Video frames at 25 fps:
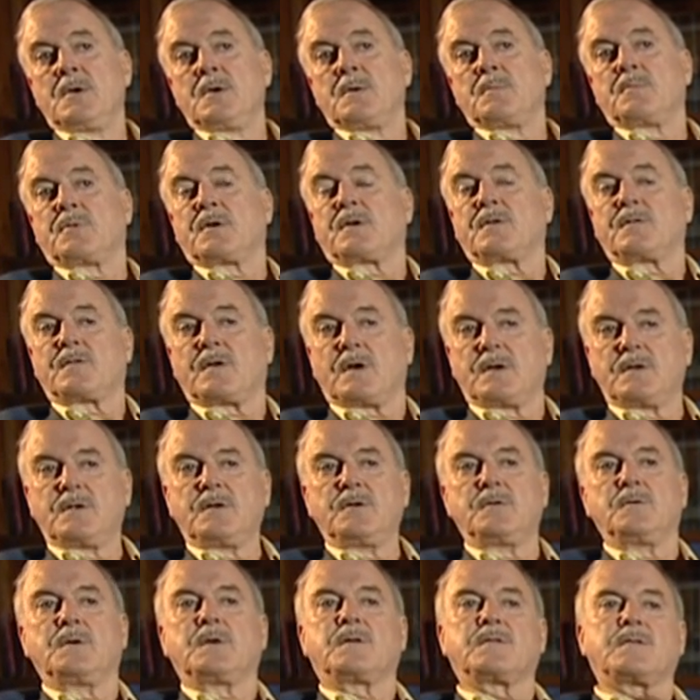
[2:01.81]
Because I
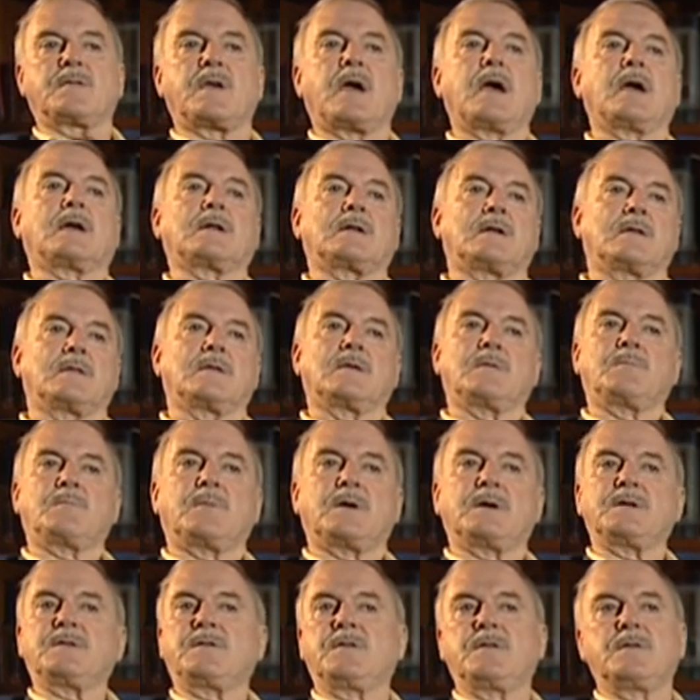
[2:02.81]
knew exactly that
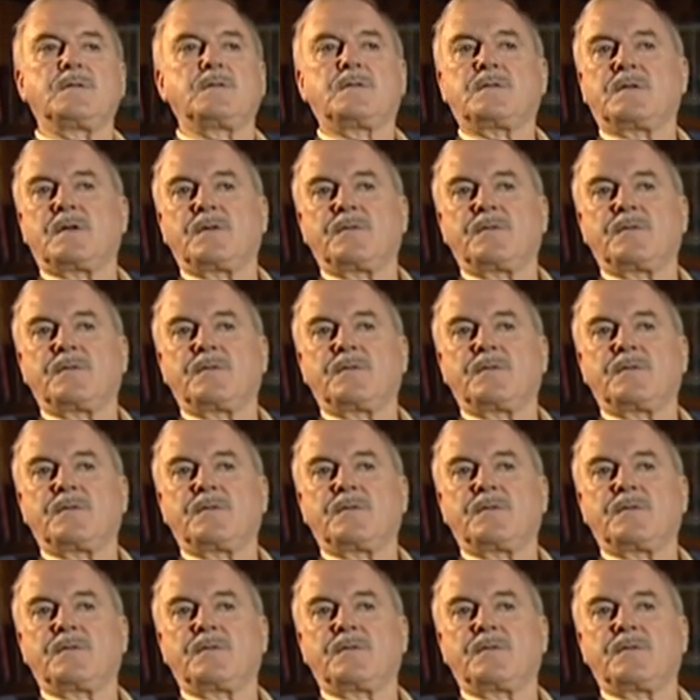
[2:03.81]
by Tuesday,